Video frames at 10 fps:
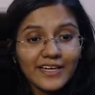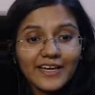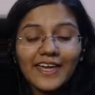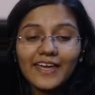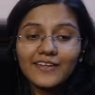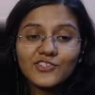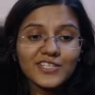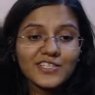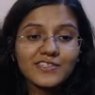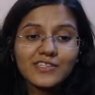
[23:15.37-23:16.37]
He
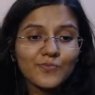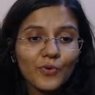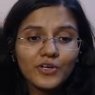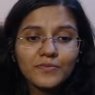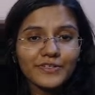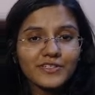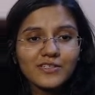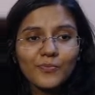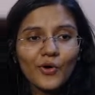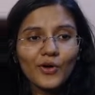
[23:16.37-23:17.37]
judges this boy because the
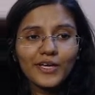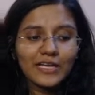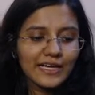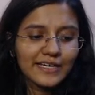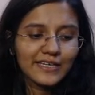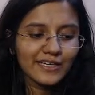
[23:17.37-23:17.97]
boy like